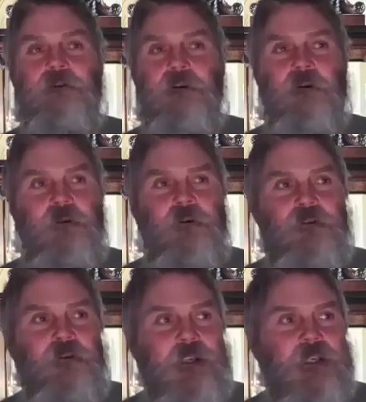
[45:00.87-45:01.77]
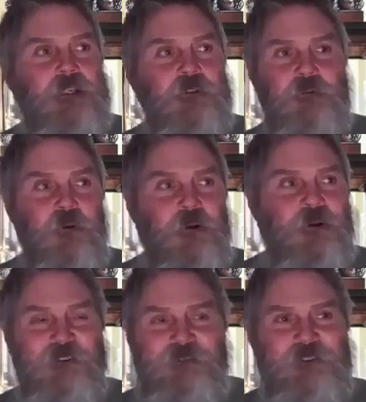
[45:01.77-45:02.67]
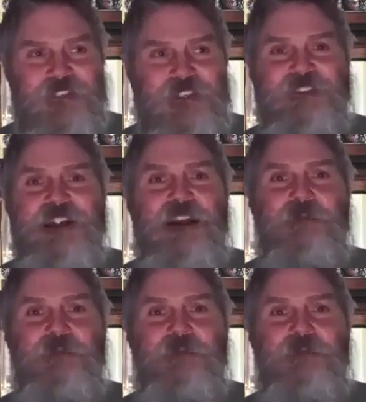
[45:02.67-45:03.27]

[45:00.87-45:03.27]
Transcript: And no, I don't know who created the world.